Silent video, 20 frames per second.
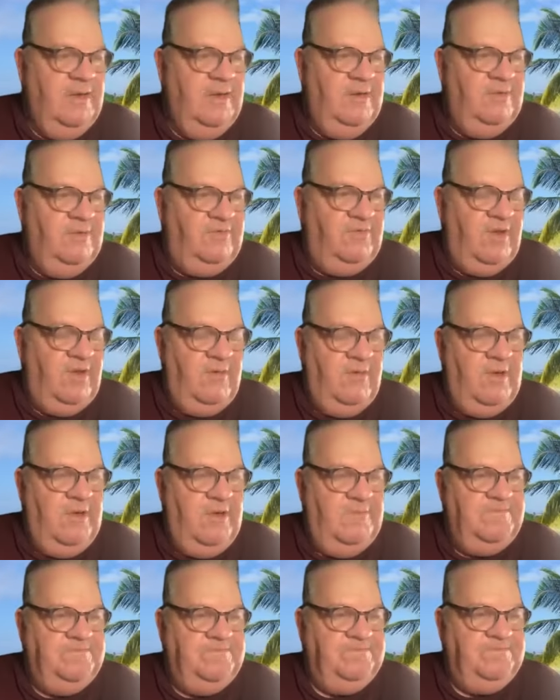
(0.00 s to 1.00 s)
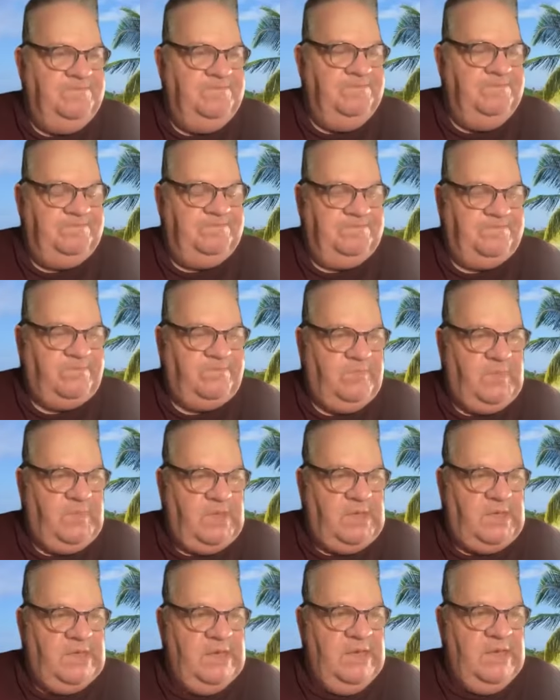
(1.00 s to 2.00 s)
so
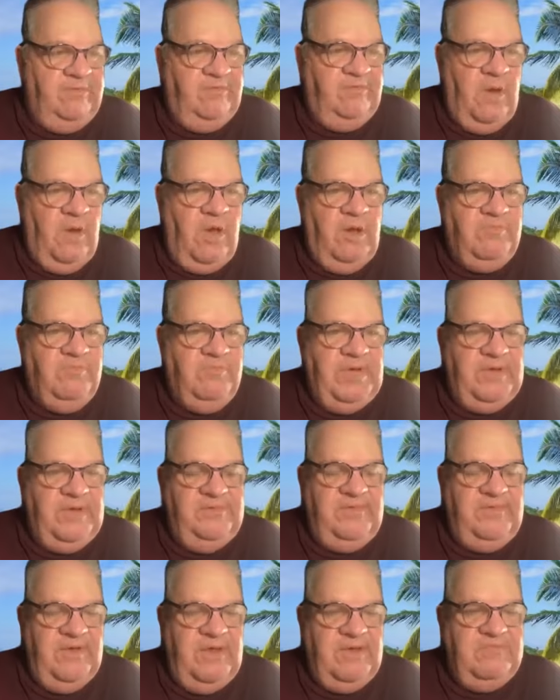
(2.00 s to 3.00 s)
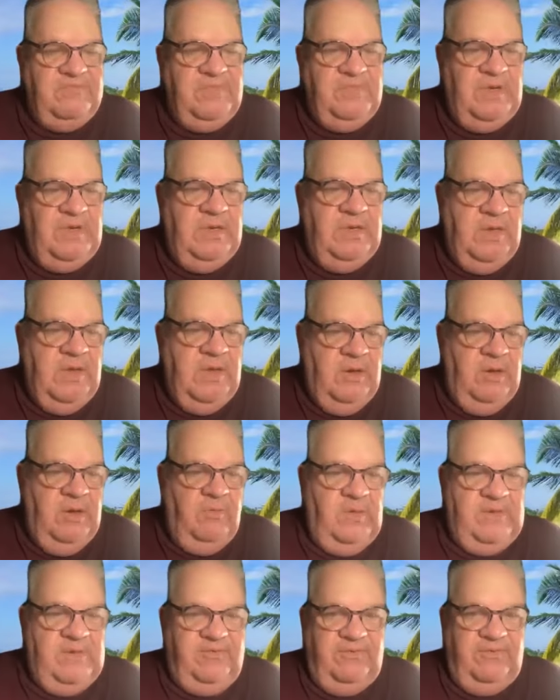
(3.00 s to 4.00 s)
it's on, but
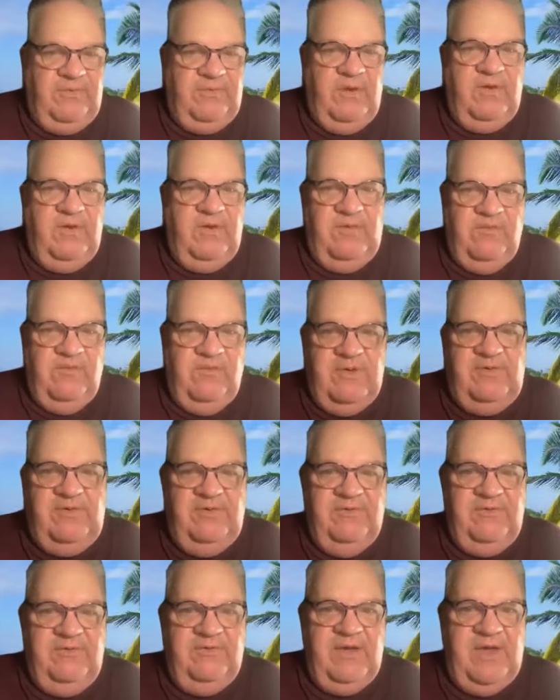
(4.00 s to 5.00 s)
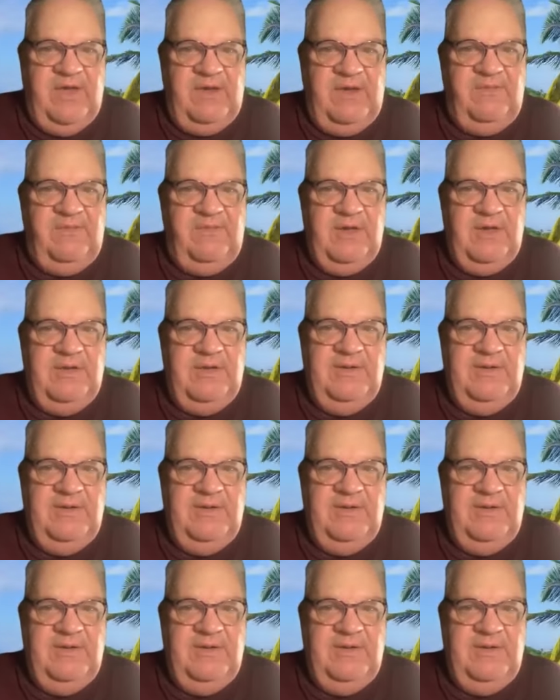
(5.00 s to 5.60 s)
we serve a risen Saviour.